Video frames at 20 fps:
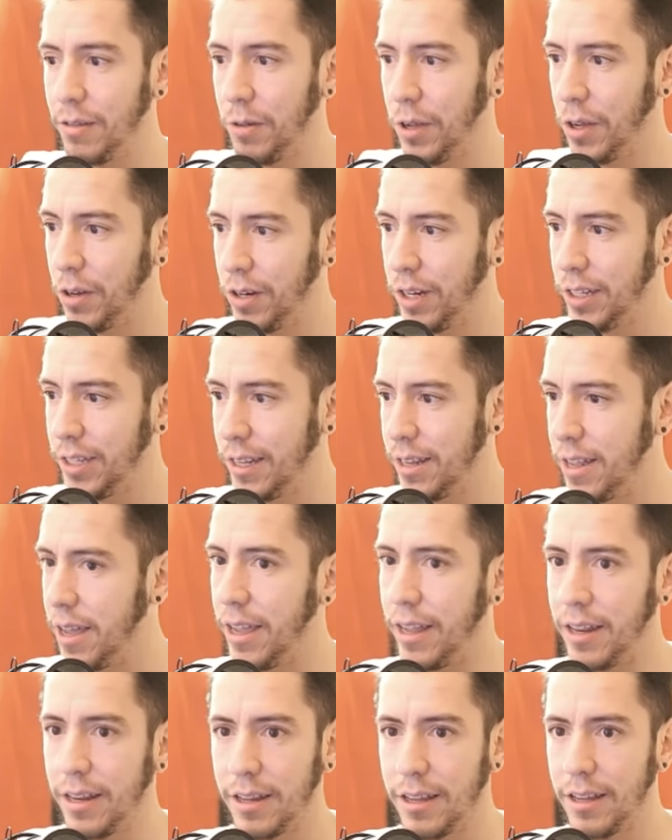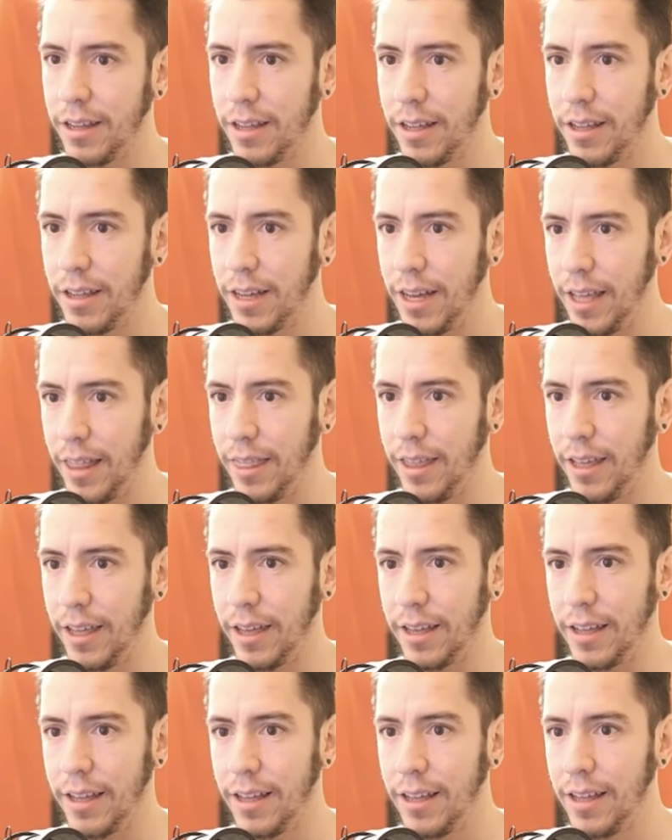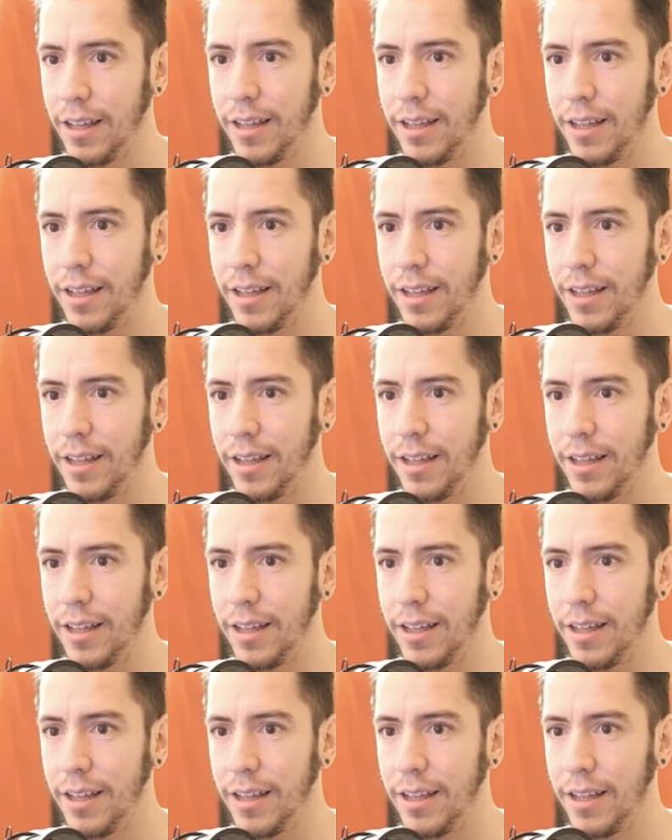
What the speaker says: call it a day, I think.